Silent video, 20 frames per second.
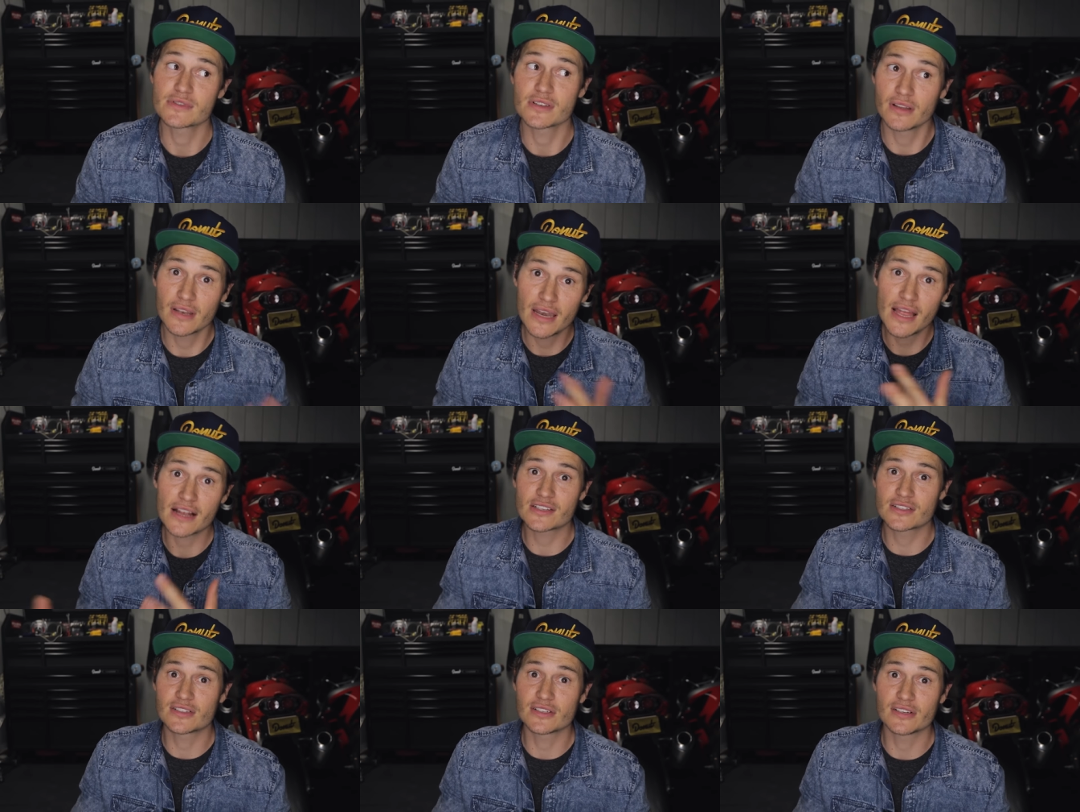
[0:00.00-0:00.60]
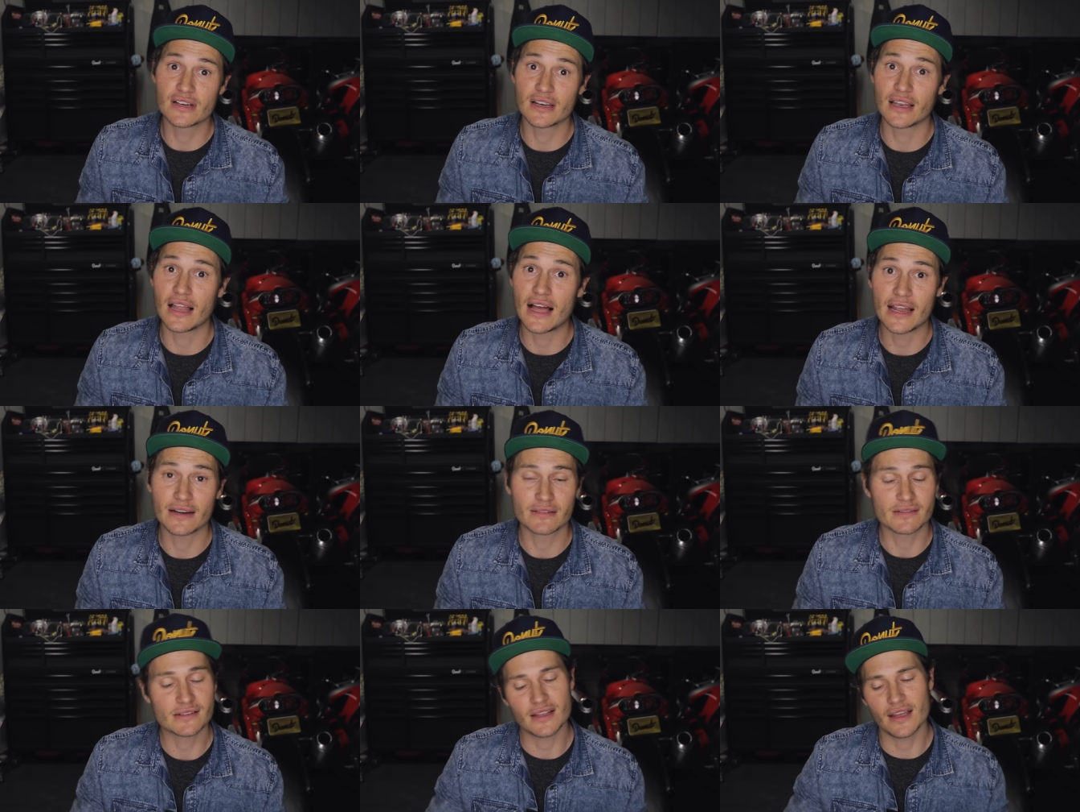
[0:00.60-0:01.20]
So the next dude in
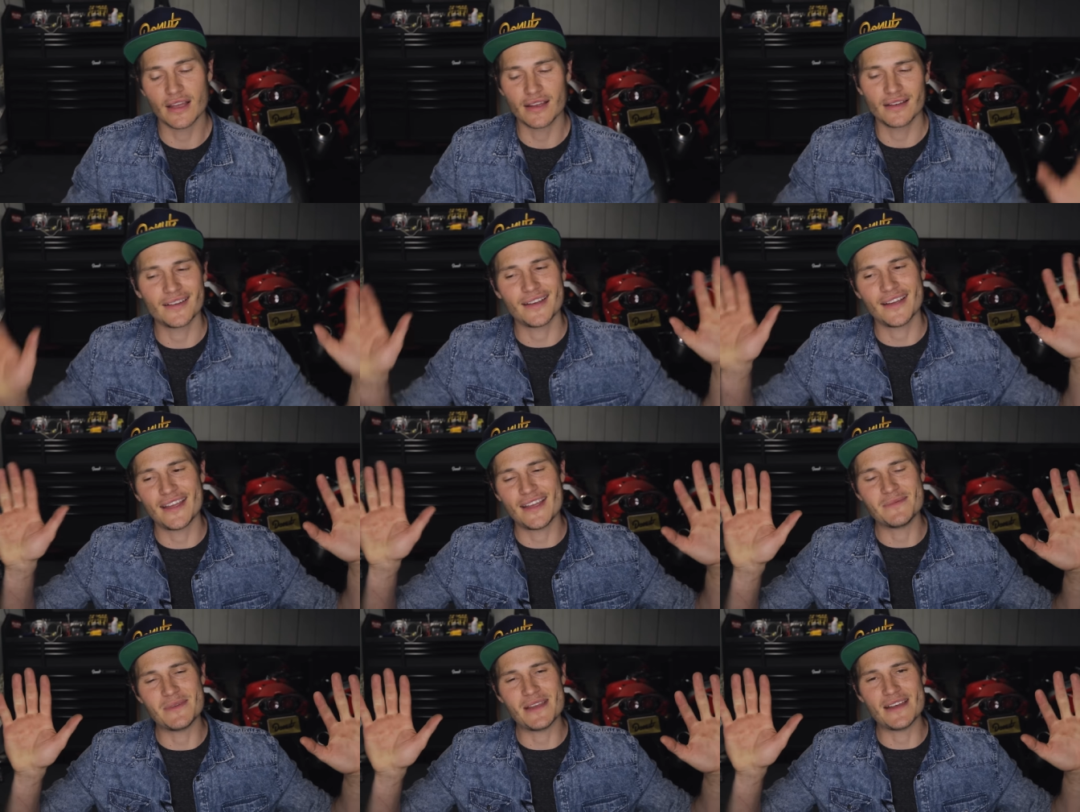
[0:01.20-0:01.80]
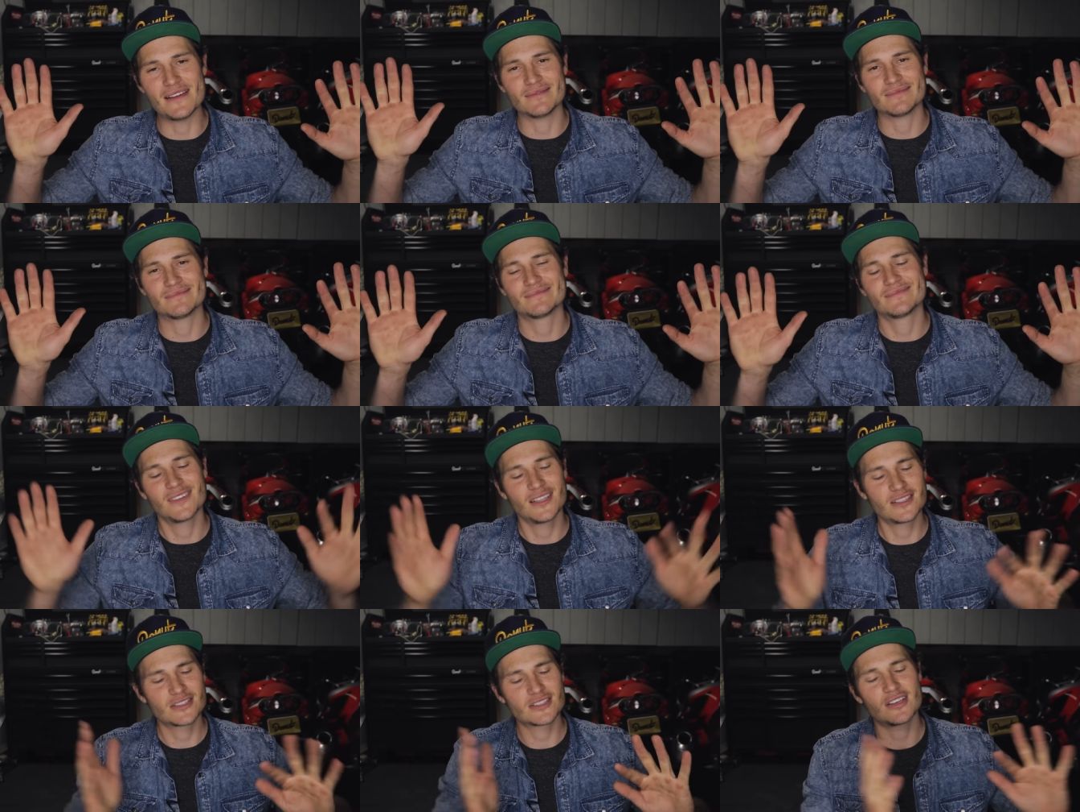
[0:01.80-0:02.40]
line was like, hey man,
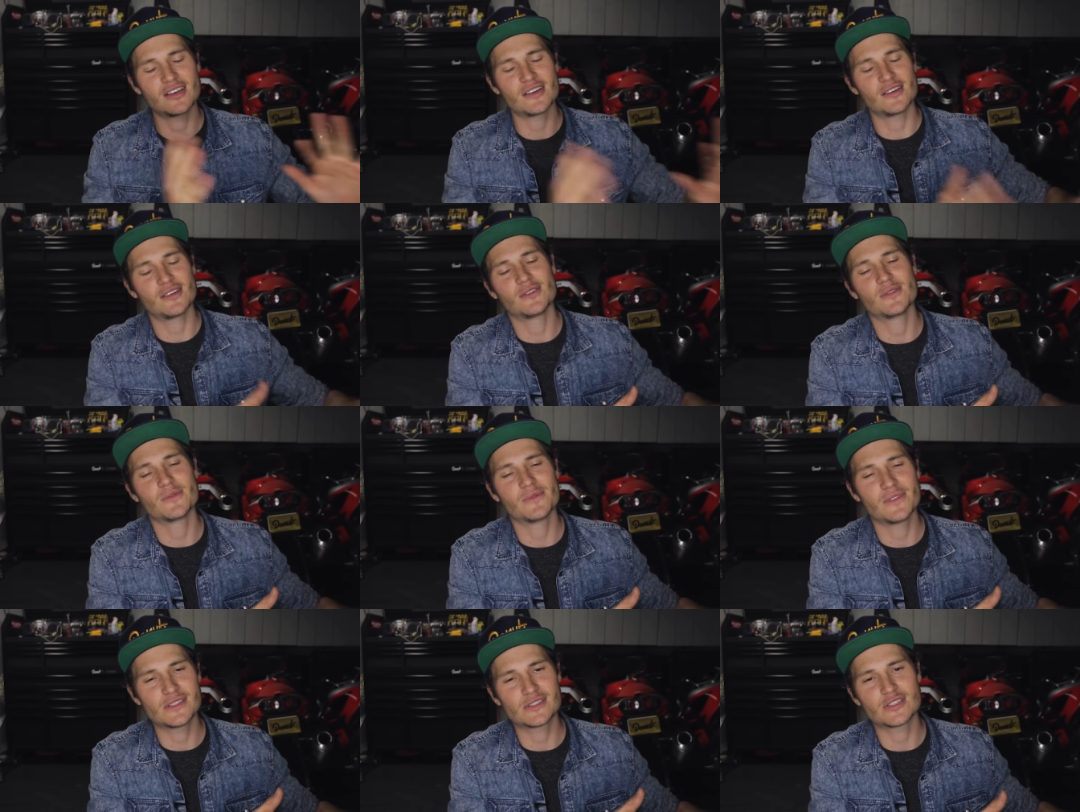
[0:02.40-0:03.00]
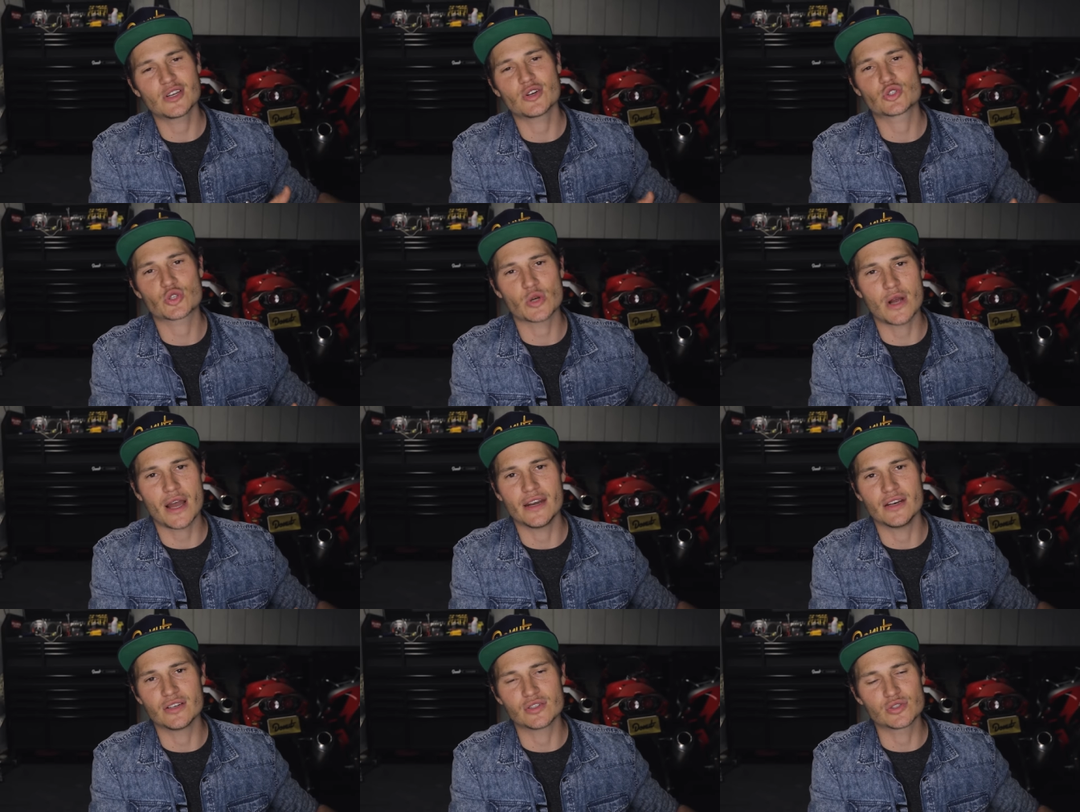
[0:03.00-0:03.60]
let's go, let's go
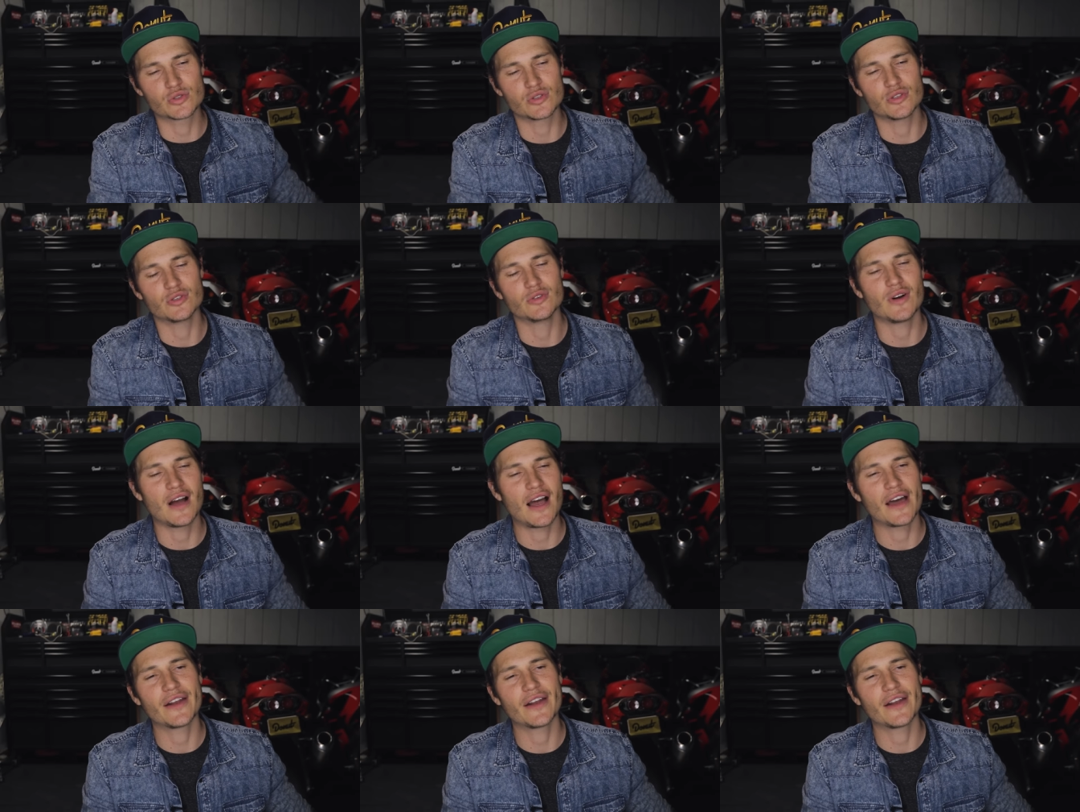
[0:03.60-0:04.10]
tried and true.